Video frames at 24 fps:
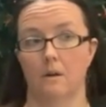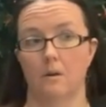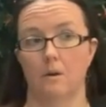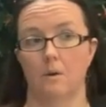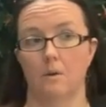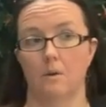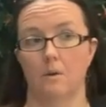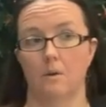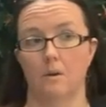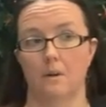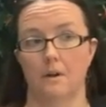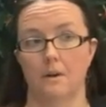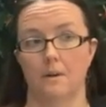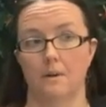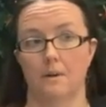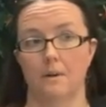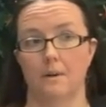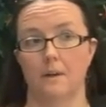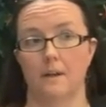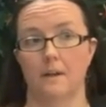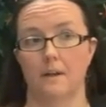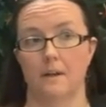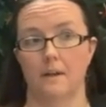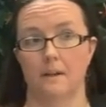Or
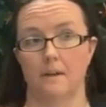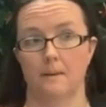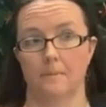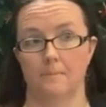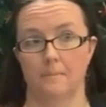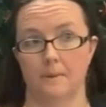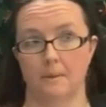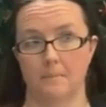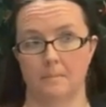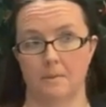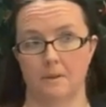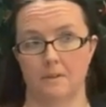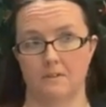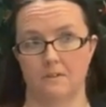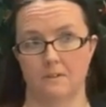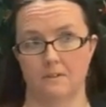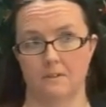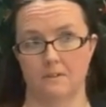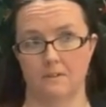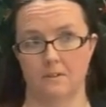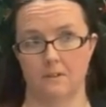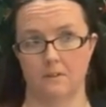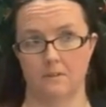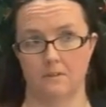maybe
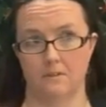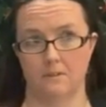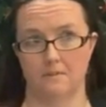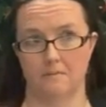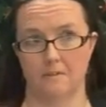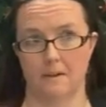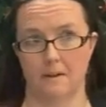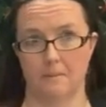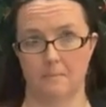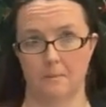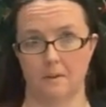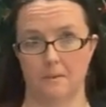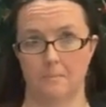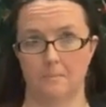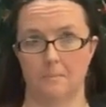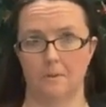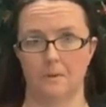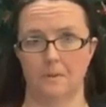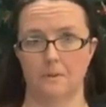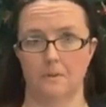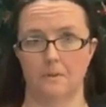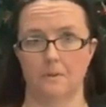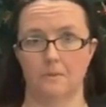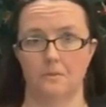just use a fabric
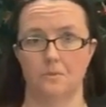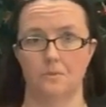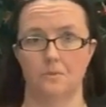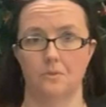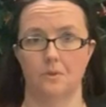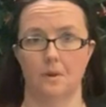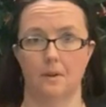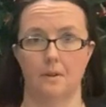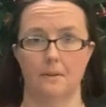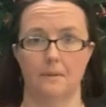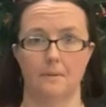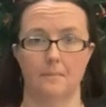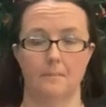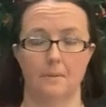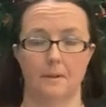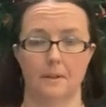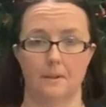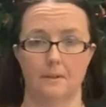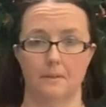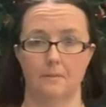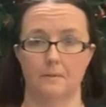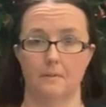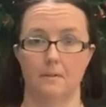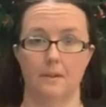marker and draw them
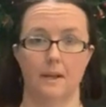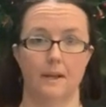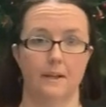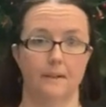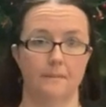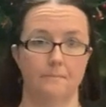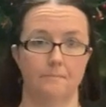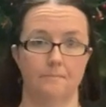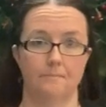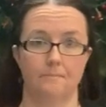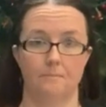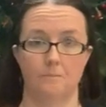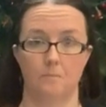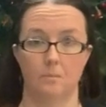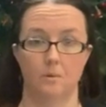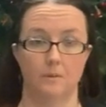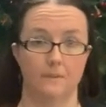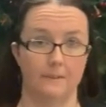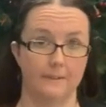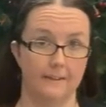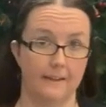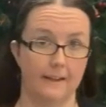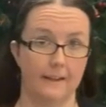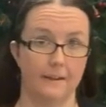on. We'll
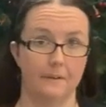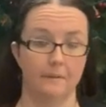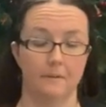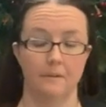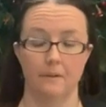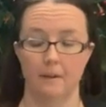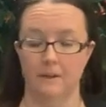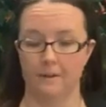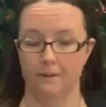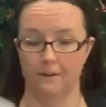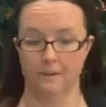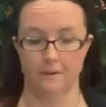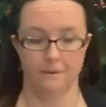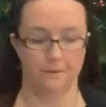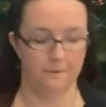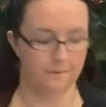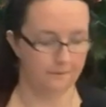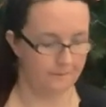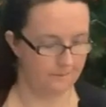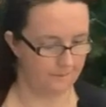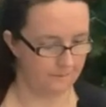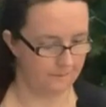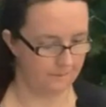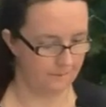see.
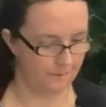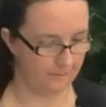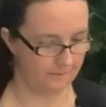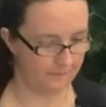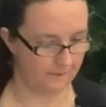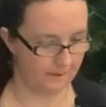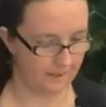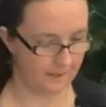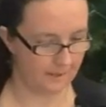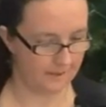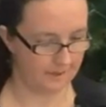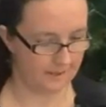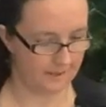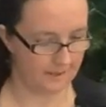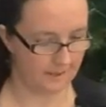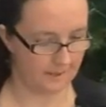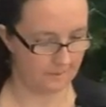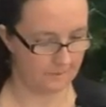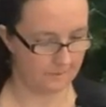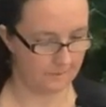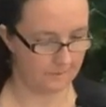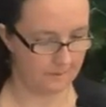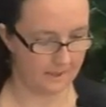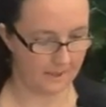We'll figure it out
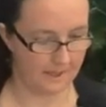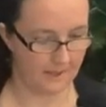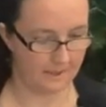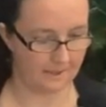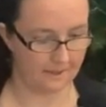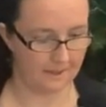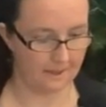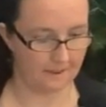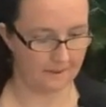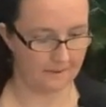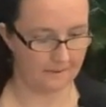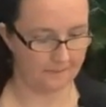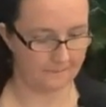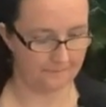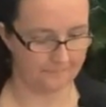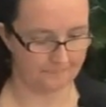when we get there.